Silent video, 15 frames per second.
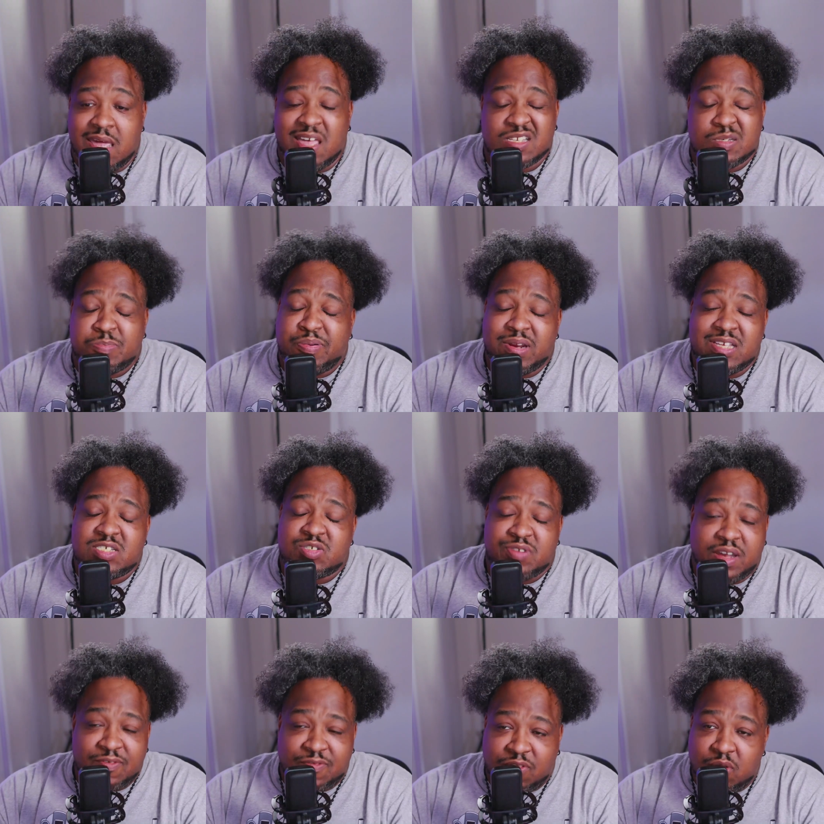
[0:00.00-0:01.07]
It's pretty
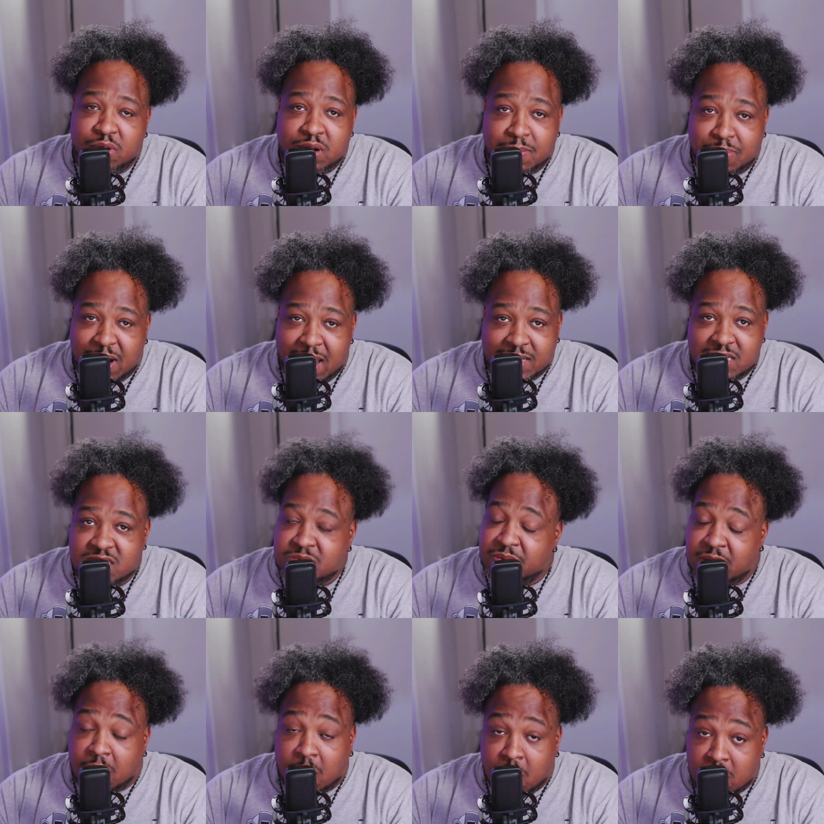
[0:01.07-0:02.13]
straightforward in practice, but
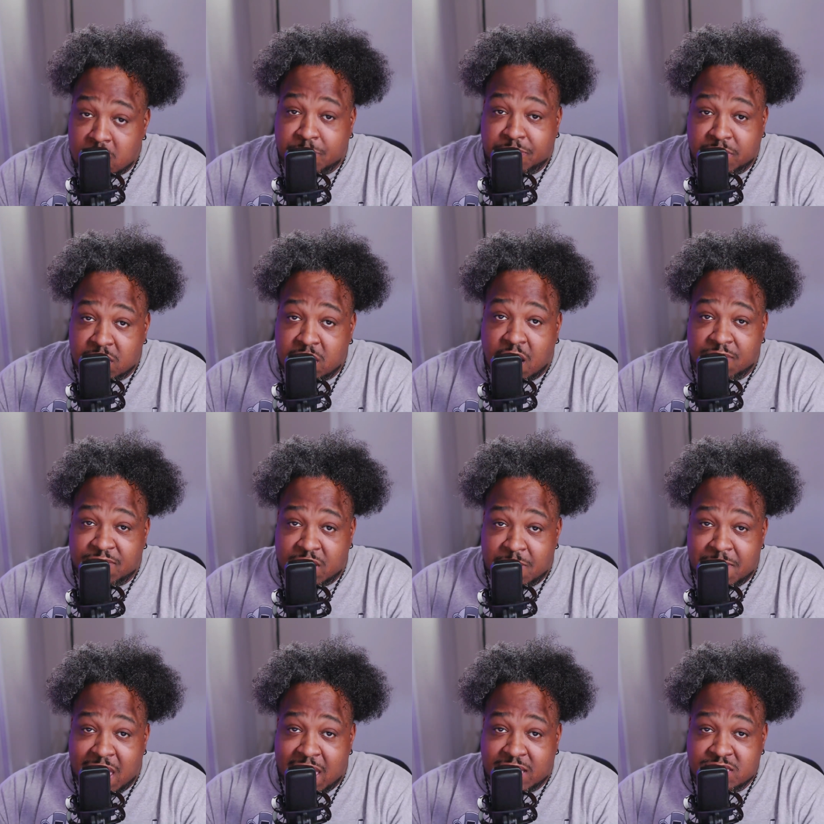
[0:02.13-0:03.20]
hard to pull off in a
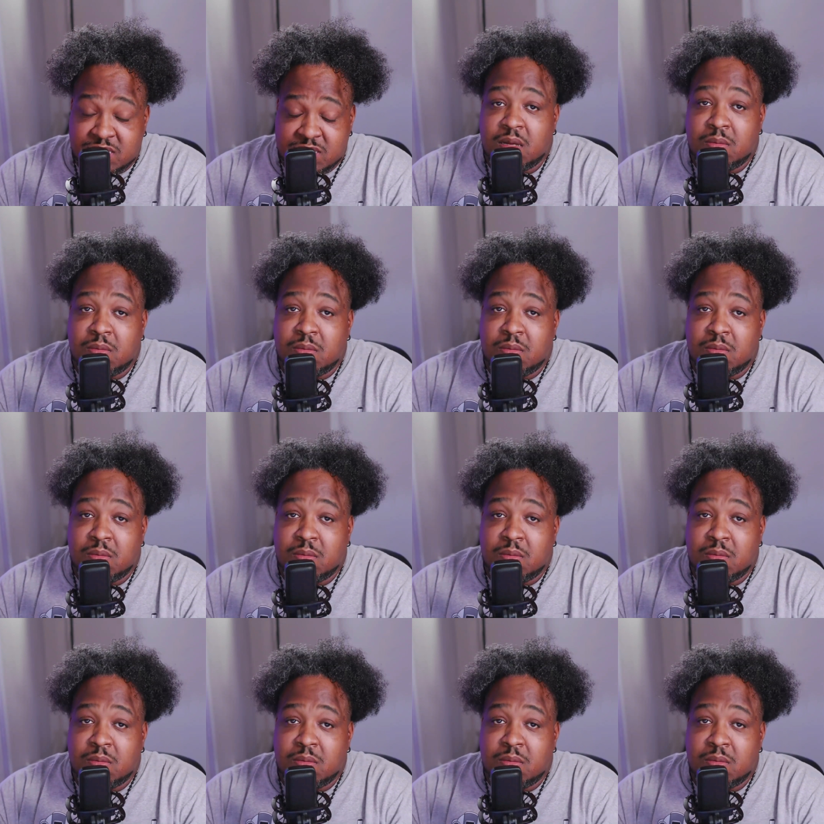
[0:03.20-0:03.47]
match.